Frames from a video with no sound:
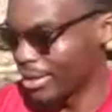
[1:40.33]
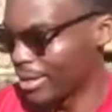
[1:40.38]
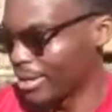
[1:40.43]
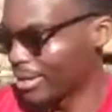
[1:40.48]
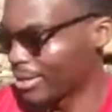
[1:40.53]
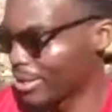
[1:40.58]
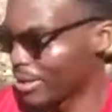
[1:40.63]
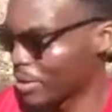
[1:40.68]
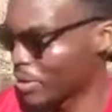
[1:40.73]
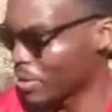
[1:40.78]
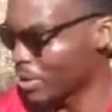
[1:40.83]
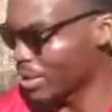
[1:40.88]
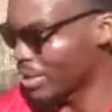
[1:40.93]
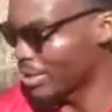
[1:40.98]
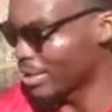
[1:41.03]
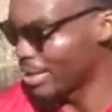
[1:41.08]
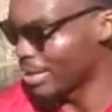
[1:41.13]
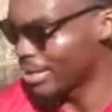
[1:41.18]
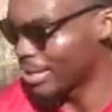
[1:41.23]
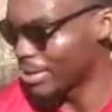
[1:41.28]
the
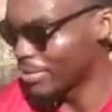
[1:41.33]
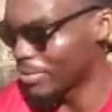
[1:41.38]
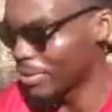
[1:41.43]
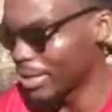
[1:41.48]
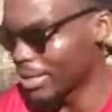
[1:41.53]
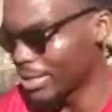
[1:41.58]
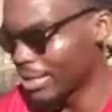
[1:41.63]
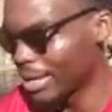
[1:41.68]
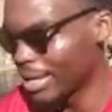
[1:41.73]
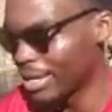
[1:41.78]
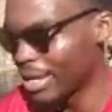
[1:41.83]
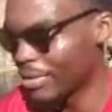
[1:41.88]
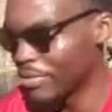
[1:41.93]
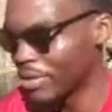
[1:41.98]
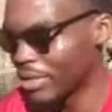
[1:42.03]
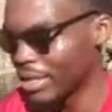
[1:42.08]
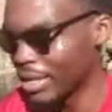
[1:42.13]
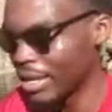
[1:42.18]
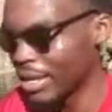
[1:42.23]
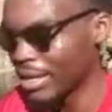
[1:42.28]
holiday given and
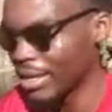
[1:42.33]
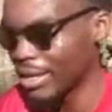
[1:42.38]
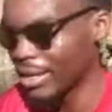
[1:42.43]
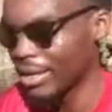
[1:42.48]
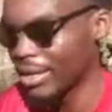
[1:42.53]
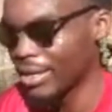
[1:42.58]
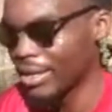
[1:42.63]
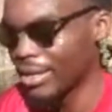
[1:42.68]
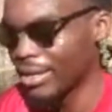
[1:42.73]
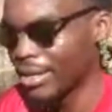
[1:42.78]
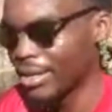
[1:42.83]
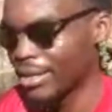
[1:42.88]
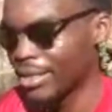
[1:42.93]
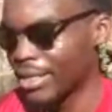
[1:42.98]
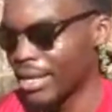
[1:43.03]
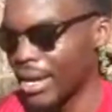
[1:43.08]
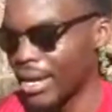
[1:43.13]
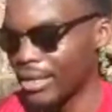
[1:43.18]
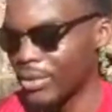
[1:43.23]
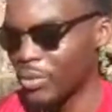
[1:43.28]
everything
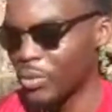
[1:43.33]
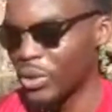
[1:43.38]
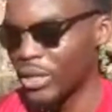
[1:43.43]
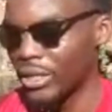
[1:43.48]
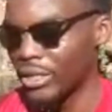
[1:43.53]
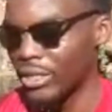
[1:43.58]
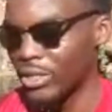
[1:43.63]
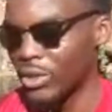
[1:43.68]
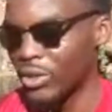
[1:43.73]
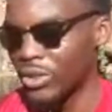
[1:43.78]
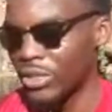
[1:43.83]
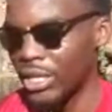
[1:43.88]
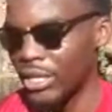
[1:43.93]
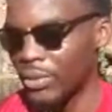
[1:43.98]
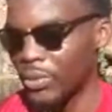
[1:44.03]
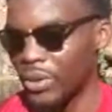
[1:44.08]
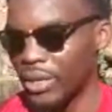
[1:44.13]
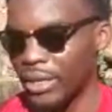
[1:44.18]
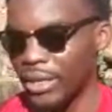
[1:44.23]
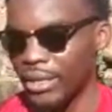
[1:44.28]
that we associate
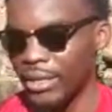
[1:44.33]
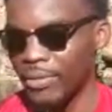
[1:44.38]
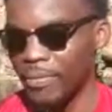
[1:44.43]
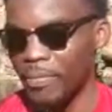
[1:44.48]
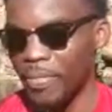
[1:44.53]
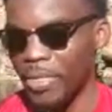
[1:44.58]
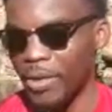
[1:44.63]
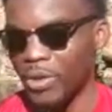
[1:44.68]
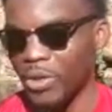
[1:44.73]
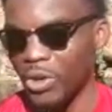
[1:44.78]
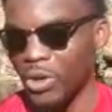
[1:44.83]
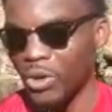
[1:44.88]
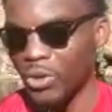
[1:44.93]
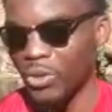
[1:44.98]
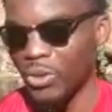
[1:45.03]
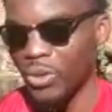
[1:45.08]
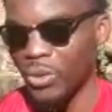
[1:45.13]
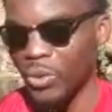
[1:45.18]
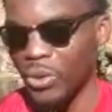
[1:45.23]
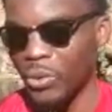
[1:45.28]
with it,
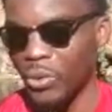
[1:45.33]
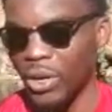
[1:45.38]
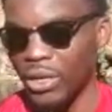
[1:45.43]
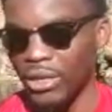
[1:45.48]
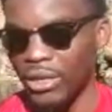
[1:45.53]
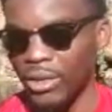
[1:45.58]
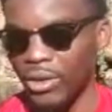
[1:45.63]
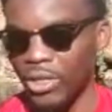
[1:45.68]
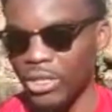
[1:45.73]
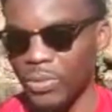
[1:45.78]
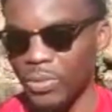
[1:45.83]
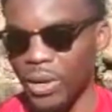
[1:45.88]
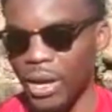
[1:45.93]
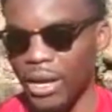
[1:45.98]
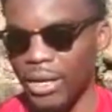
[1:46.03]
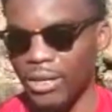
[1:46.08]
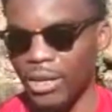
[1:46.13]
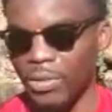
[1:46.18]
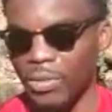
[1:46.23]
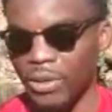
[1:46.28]
we want those
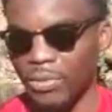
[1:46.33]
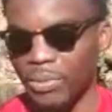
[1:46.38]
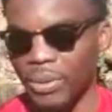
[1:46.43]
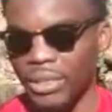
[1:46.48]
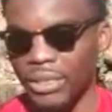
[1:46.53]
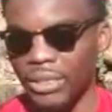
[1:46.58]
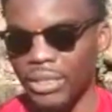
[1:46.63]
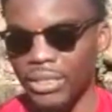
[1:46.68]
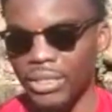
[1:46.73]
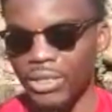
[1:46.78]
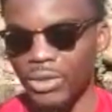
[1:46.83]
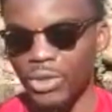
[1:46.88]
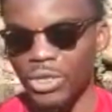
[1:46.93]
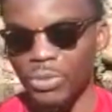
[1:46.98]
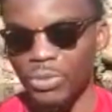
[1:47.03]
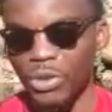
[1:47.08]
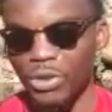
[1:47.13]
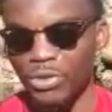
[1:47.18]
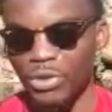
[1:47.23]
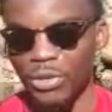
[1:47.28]
paranormal pictures, those
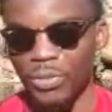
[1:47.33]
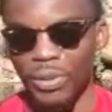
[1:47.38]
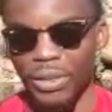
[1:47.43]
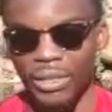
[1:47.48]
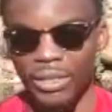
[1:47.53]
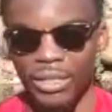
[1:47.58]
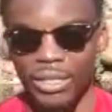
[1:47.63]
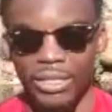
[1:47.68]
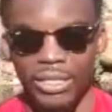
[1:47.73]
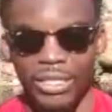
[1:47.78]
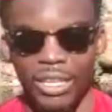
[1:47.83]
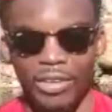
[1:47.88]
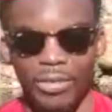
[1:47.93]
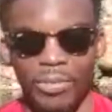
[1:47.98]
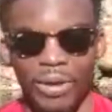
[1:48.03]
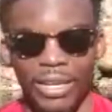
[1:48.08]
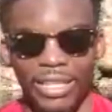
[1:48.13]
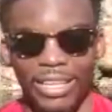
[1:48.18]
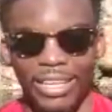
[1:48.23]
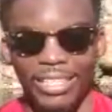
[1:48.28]
perfect pictures, and
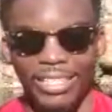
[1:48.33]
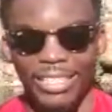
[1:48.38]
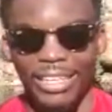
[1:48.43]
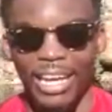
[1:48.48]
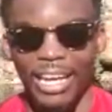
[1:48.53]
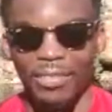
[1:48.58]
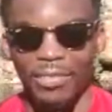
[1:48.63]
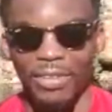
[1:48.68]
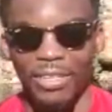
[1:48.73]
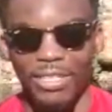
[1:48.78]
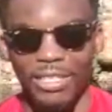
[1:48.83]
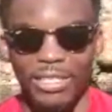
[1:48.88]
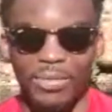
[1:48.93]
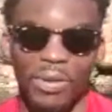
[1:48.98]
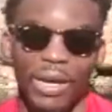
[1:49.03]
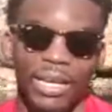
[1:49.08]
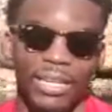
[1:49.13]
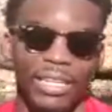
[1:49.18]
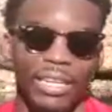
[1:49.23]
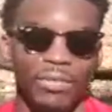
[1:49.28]
everybody else laughing and
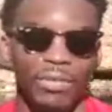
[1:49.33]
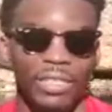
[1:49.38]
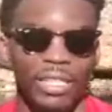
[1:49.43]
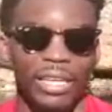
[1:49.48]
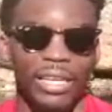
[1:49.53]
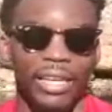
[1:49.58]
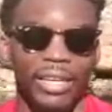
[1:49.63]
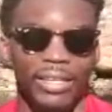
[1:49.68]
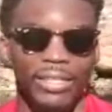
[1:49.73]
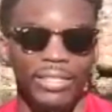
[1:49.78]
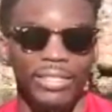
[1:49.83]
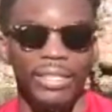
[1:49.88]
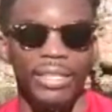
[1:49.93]
smiling and everything else.